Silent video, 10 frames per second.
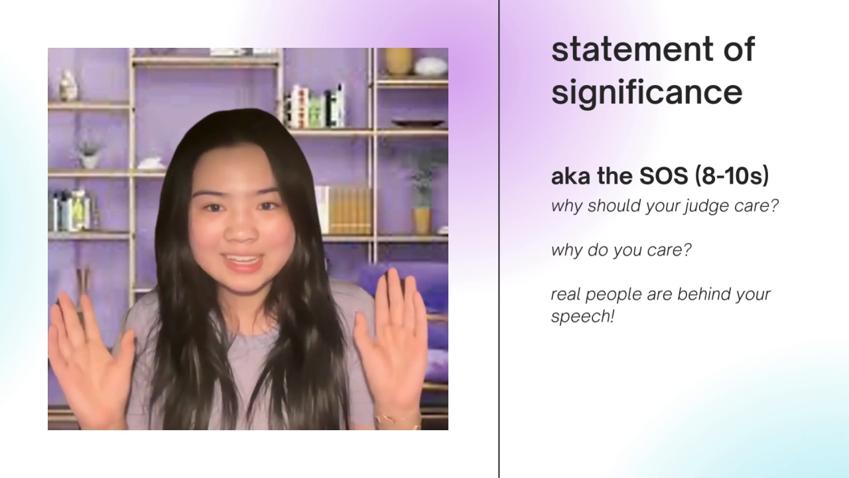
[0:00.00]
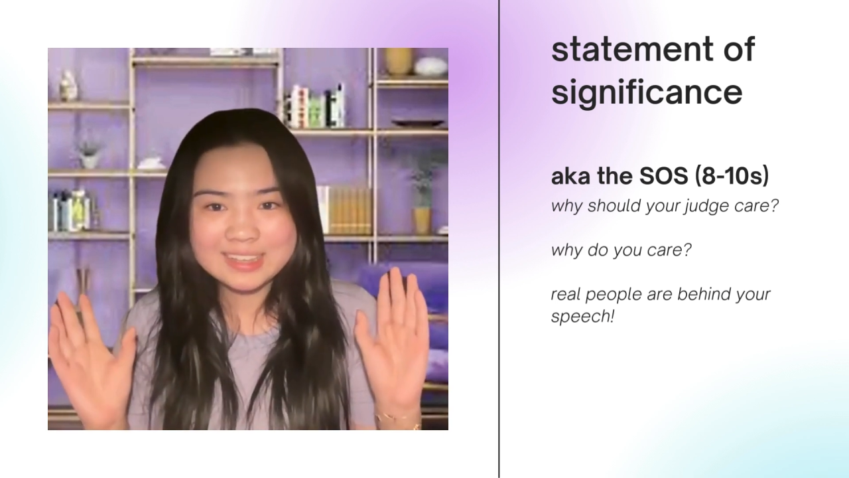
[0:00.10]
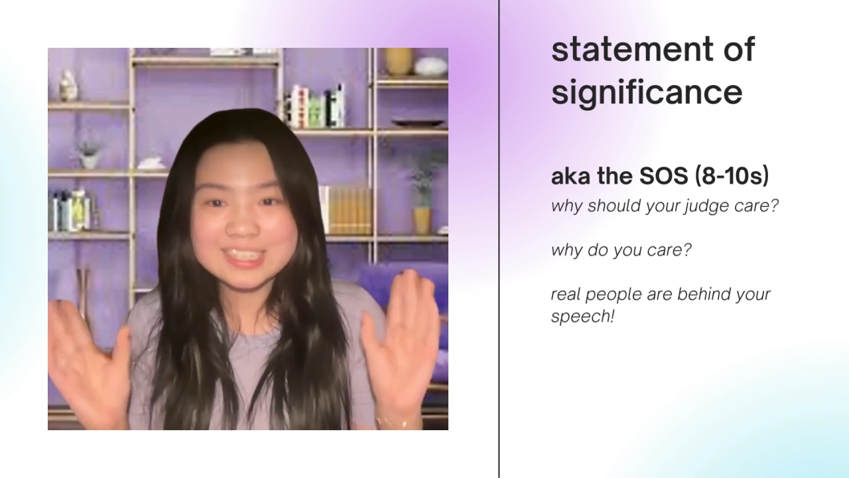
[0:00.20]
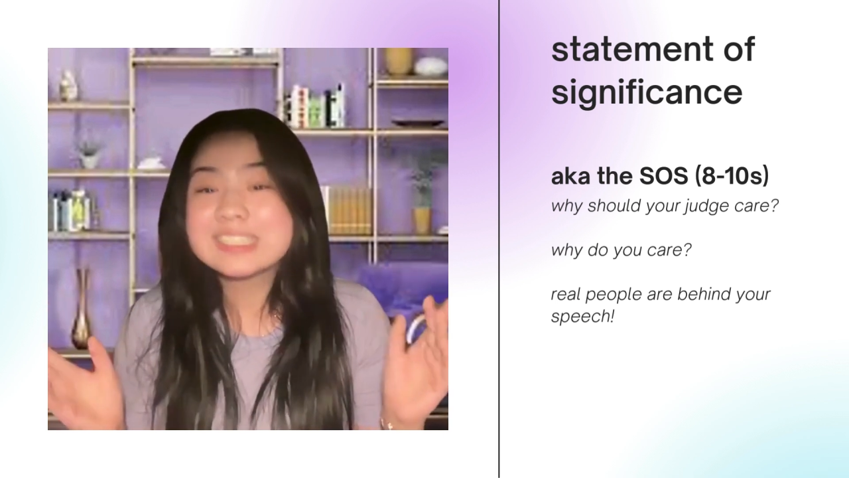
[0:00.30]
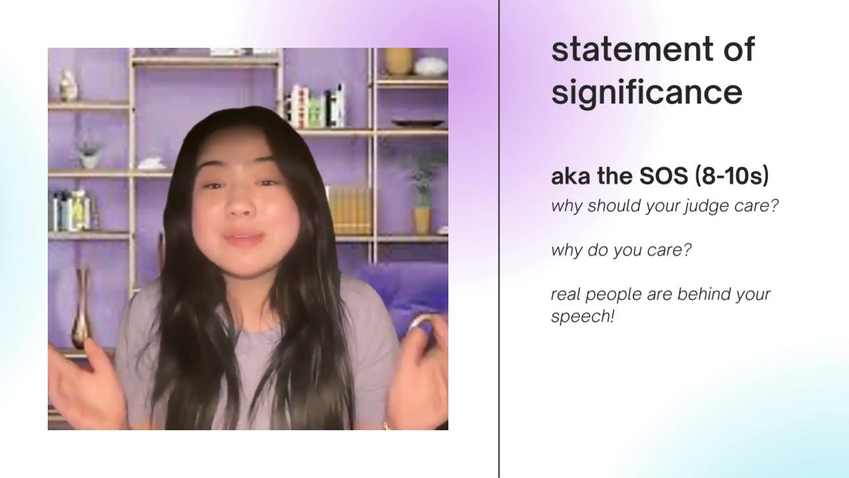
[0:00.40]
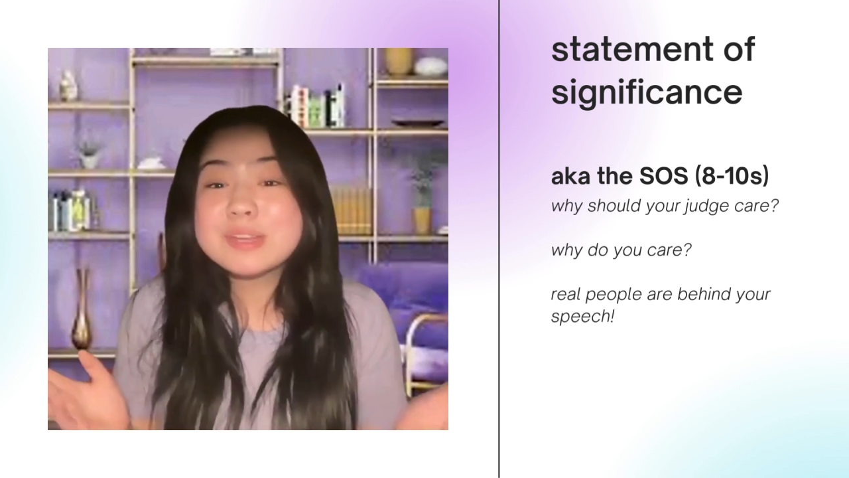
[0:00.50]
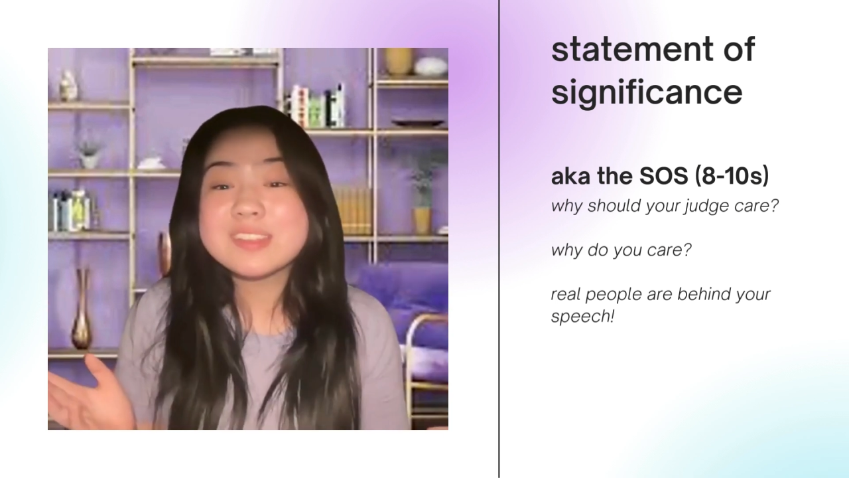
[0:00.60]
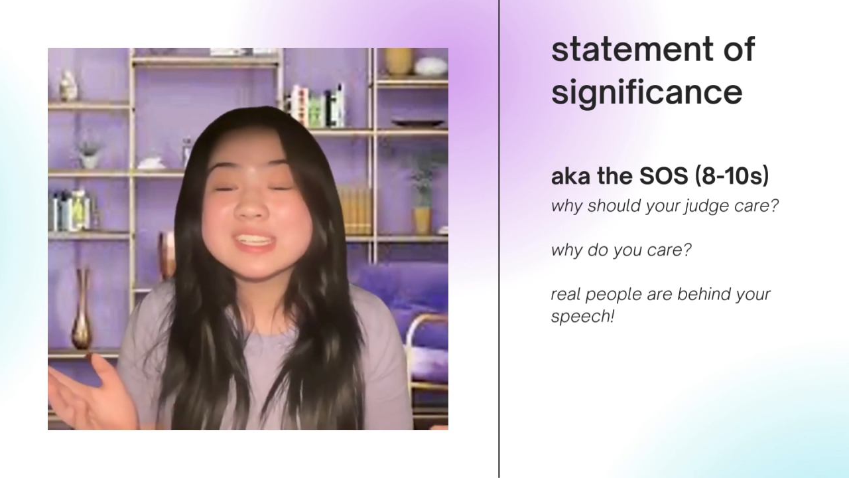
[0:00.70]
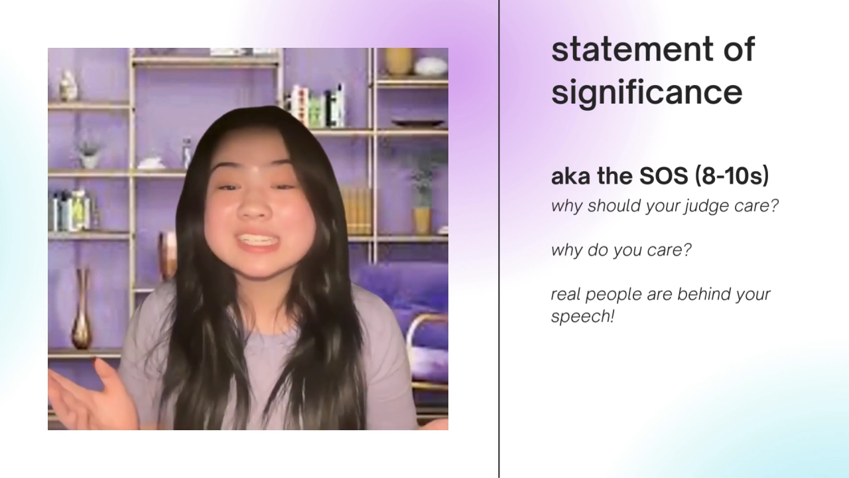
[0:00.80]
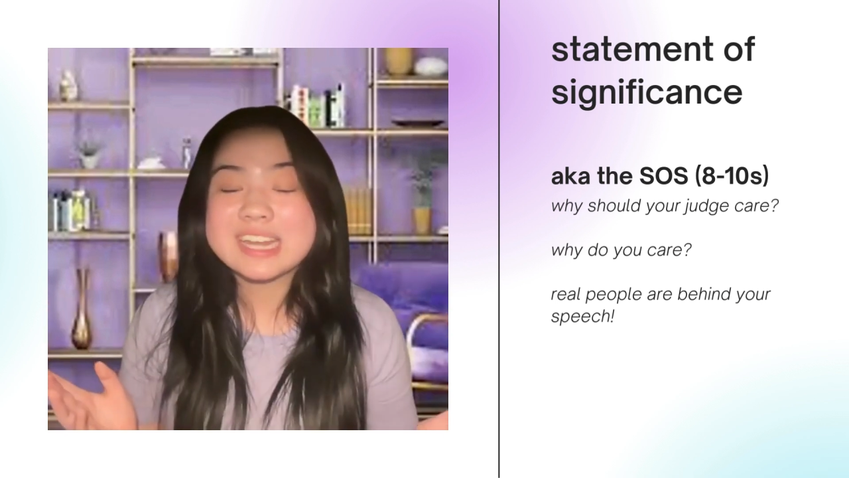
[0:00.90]
The statement
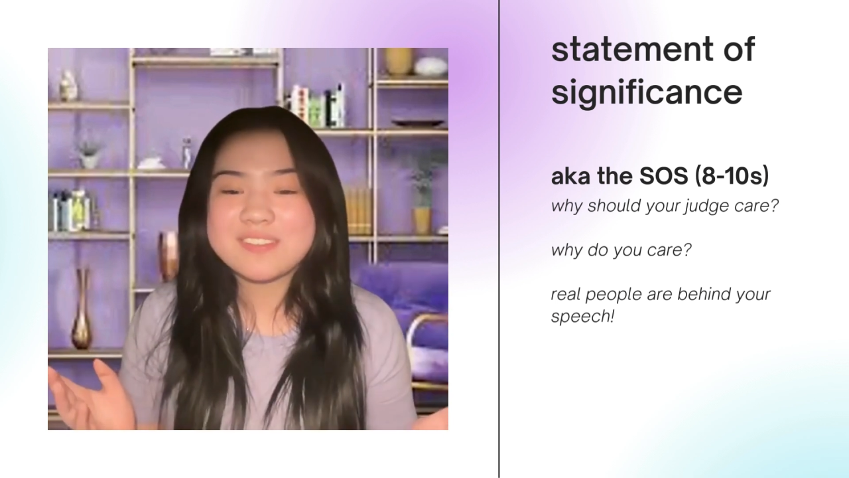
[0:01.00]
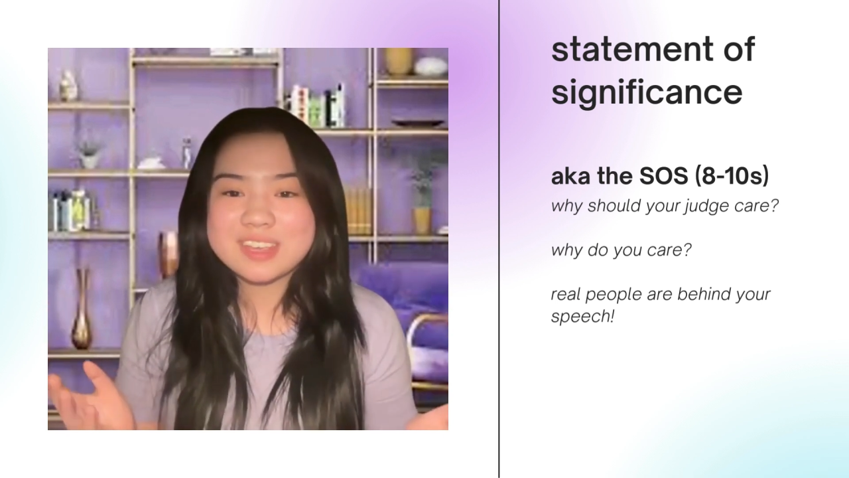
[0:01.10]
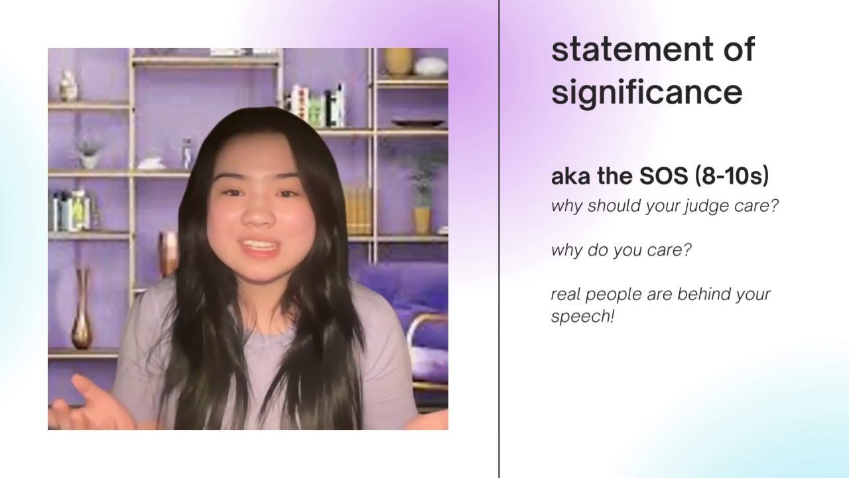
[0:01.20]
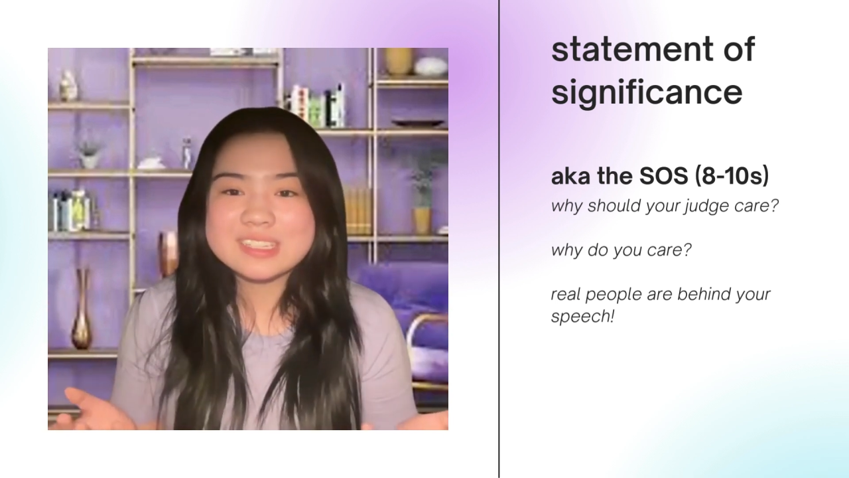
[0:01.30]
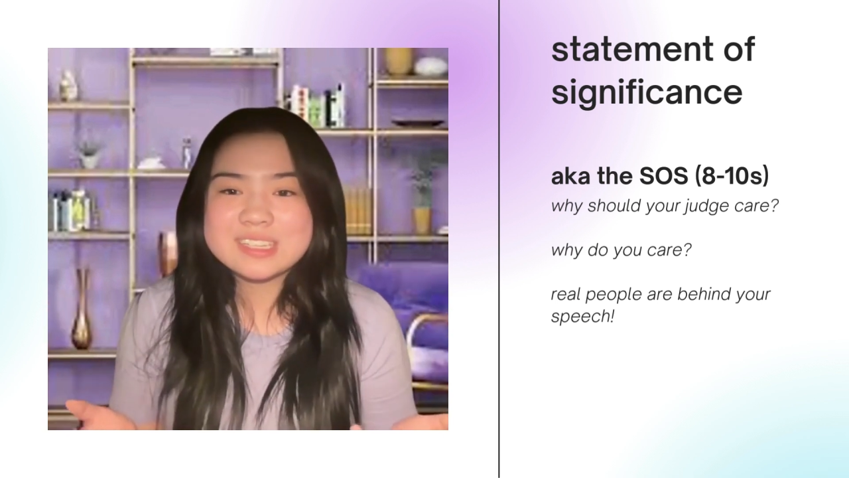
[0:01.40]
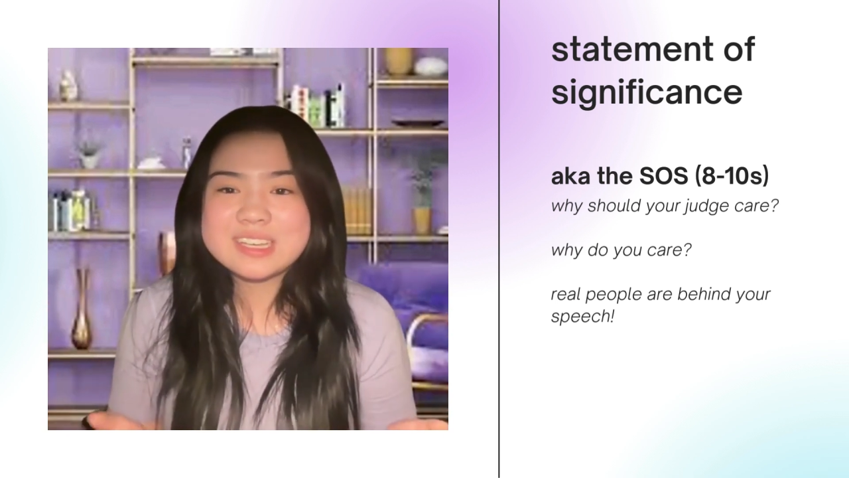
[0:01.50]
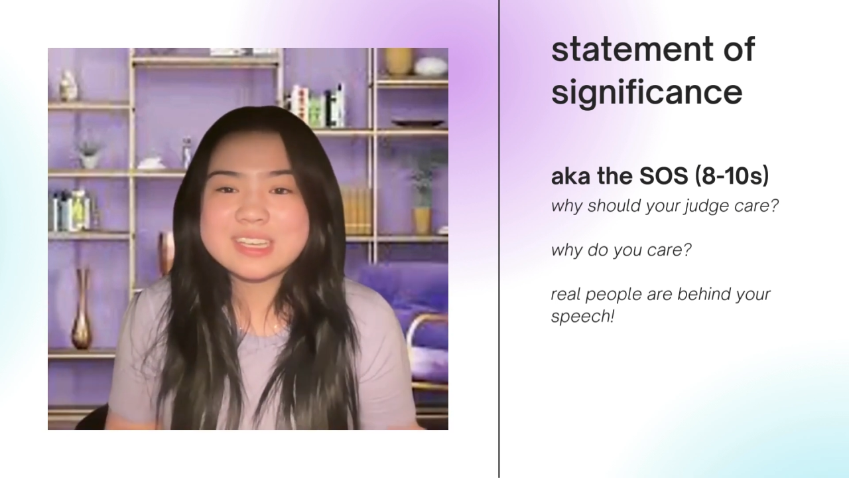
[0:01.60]
of the significance